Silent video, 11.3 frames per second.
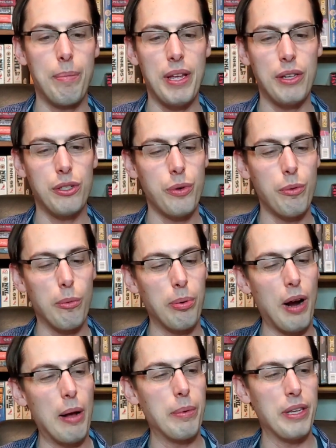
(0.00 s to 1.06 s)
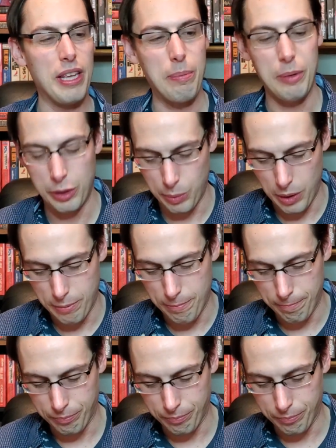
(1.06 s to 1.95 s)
P S three, we'll probably keep this one.